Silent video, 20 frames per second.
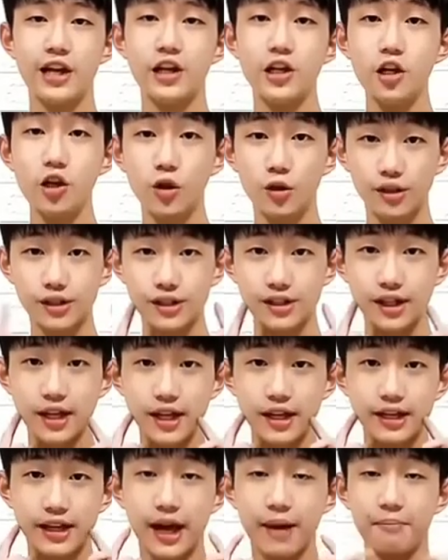looks
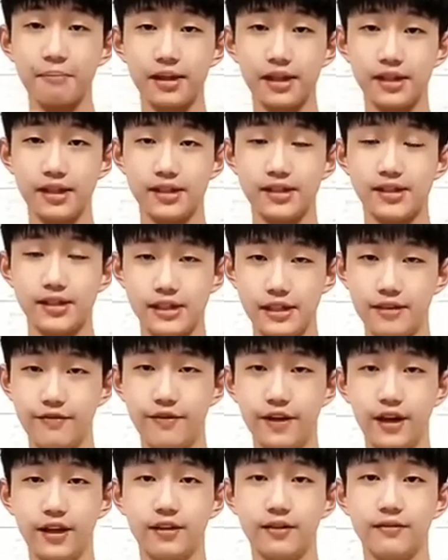can be
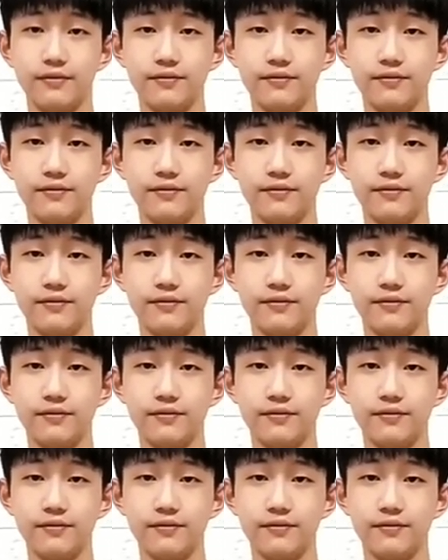deceiving,